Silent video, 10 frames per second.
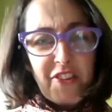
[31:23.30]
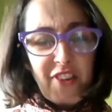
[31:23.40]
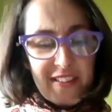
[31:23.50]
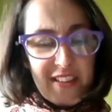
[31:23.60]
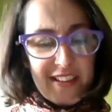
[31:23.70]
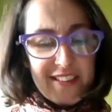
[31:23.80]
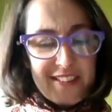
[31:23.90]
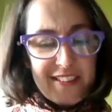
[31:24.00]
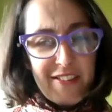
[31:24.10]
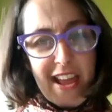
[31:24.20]
That's
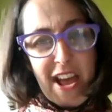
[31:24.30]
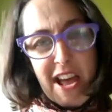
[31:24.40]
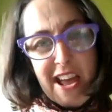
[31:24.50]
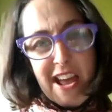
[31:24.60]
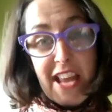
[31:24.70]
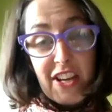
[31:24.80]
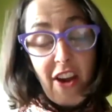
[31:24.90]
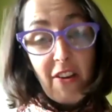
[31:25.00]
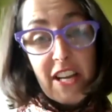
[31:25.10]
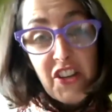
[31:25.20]

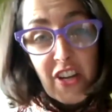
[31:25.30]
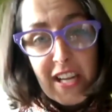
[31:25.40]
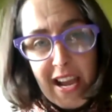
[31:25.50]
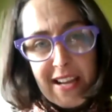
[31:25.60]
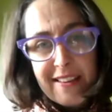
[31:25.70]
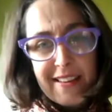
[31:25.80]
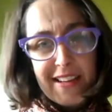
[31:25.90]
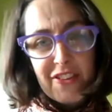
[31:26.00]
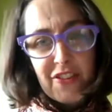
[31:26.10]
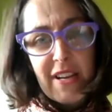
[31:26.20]
encouraging, and
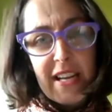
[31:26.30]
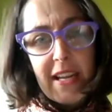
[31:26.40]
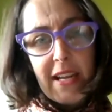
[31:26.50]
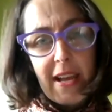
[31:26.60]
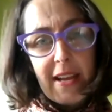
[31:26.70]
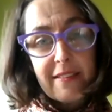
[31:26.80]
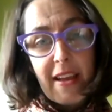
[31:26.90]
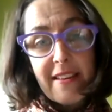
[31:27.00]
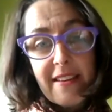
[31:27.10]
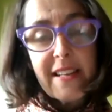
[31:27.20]
it's really
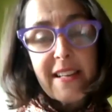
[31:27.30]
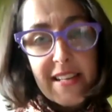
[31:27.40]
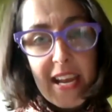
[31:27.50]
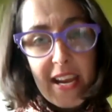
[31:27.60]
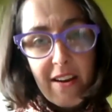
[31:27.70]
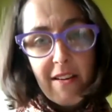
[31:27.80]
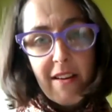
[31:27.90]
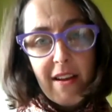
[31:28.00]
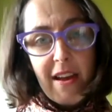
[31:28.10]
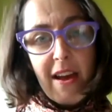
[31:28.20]
exciting to hear
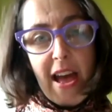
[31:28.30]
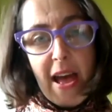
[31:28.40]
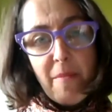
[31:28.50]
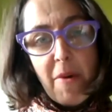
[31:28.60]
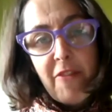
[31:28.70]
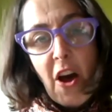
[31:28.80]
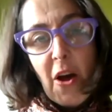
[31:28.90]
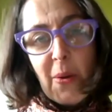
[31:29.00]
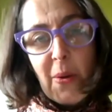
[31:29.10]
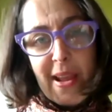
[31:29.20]
of how
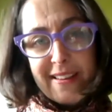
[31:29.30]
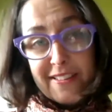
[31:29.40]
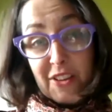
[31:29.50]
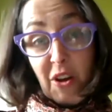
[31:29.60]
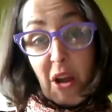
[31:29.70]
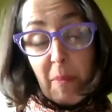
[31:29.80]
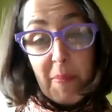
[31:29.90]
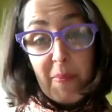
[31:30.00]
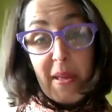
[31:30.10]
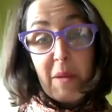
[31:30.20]
it's gone up
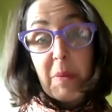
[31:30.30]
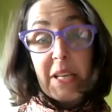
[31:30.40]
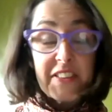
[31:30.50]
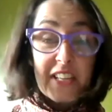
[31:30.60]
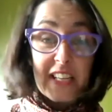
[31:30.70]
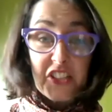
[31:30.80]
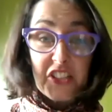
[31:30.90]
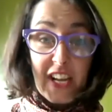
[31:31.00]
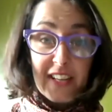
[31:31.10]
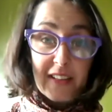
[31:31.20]
the political
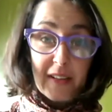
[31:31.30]
agenda